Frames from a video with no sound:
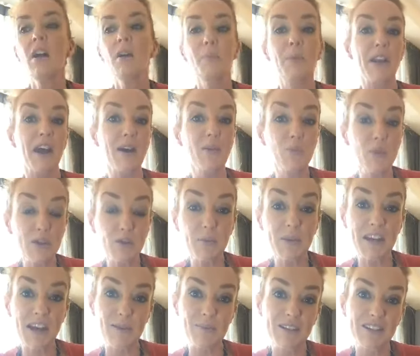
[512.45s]
But I will
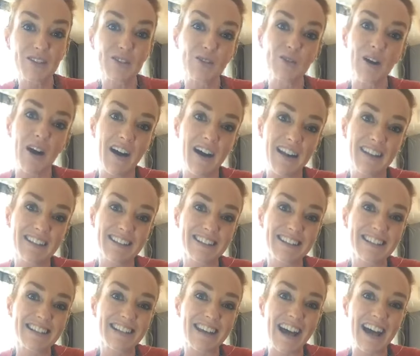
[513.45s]
be coming to
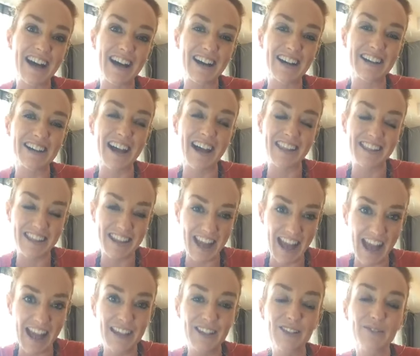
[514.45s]
Ireland at the
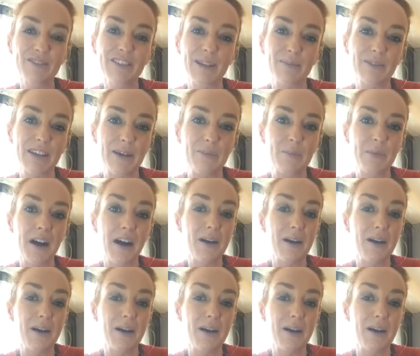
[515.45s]
end of September.